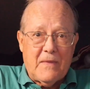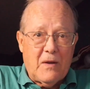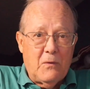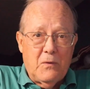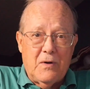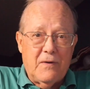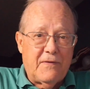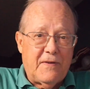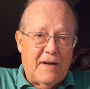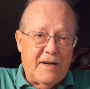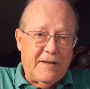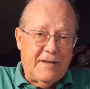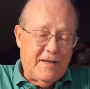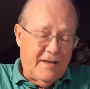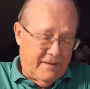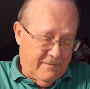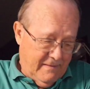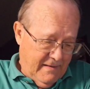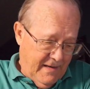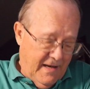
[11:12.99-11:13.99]
we'll find
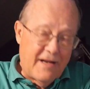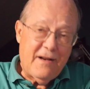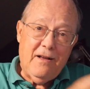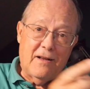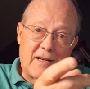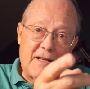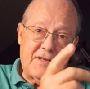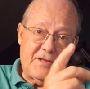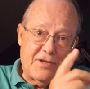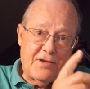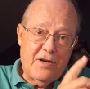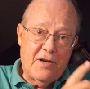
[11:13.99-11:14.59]
out, and I'll let you